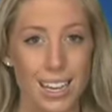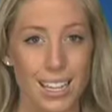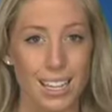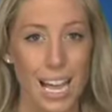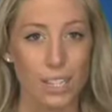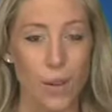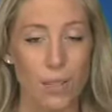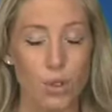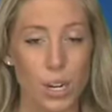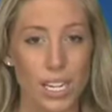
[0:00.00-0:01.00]
In the last
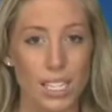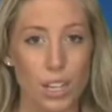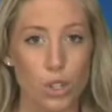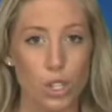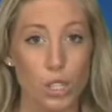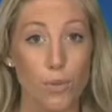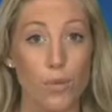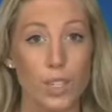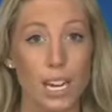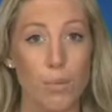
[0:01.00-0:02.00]
five trading sessions, the
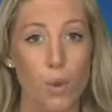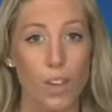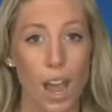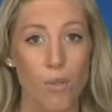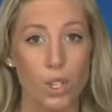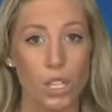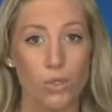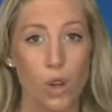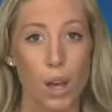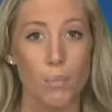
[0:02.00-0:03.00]
50-day moving average has
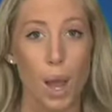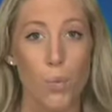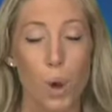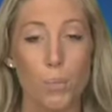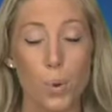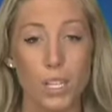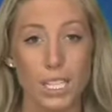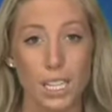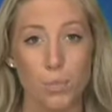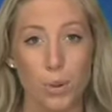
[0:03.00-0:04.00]
fallen by
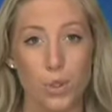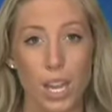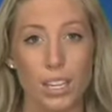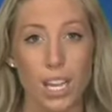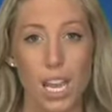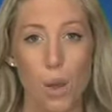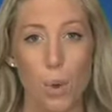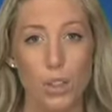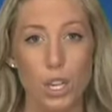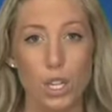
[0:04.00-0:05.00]
1.6%,
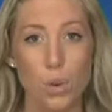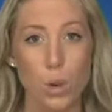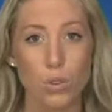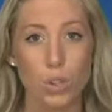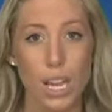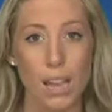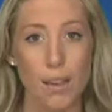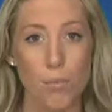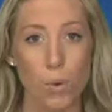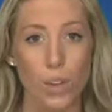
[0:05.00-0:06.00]
while the
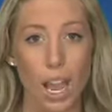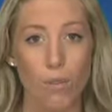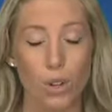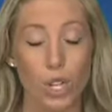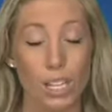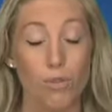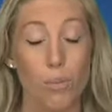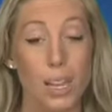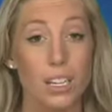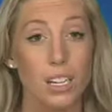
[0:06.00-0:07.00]
200-day moving average has
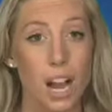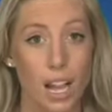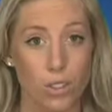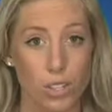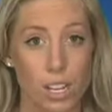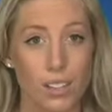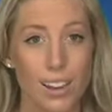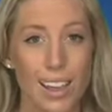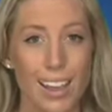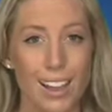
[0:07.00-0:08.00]
remained constant.
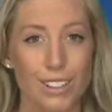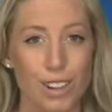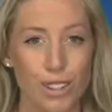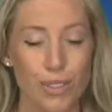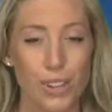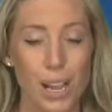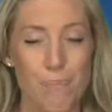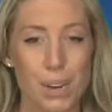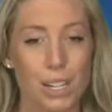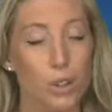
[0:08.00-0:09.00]
Shares of the
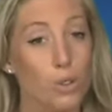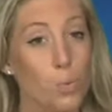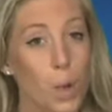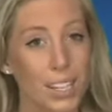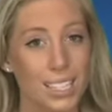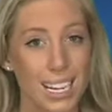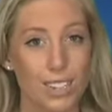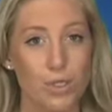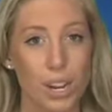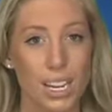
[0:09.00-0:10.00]
company closed
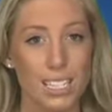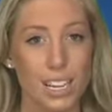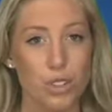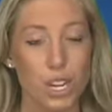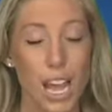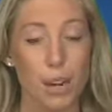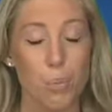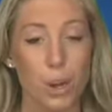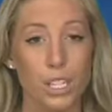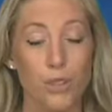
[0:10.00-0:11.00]
Wednesday's trading session at a
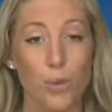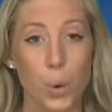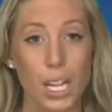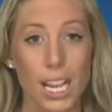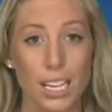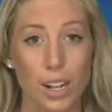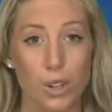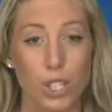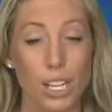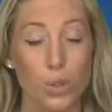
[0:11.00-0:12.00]
price of
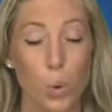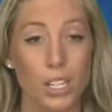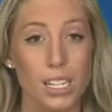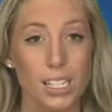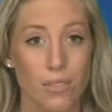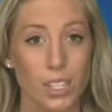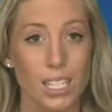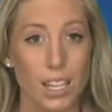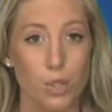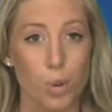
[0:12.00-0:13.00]

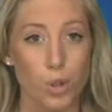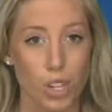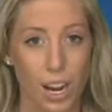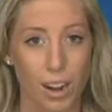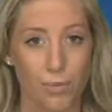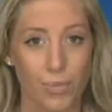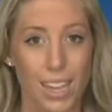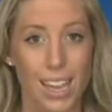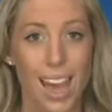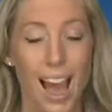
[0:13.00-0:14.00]
$48.27 per share.
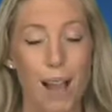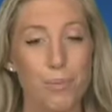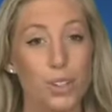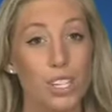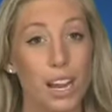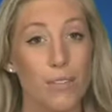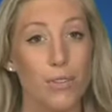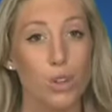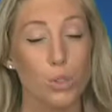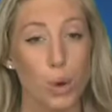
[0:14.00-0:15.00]
I'm Christy Duffy
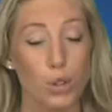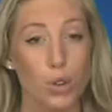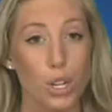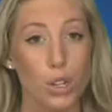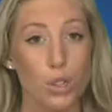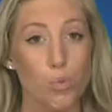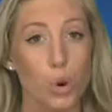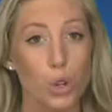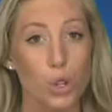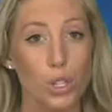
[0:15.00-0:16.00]
for Smart Trend News. For
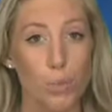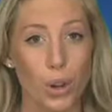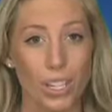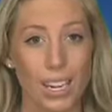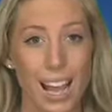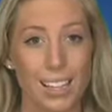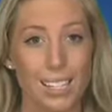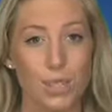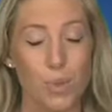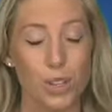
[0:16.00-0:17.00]
more news and market
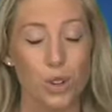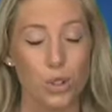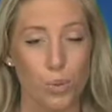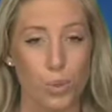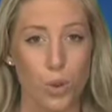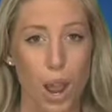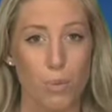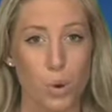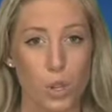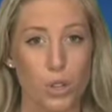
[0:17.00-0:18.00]
analysis, make sure to
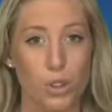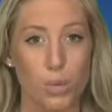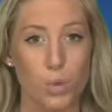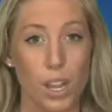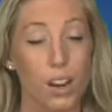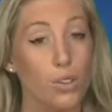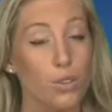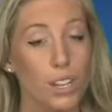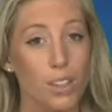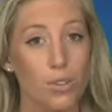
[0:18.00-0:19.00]
subscribe to our YouTube channel,
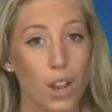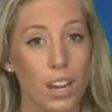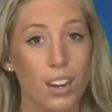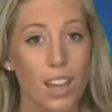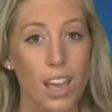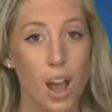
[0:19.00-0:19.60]
Trade the Trend.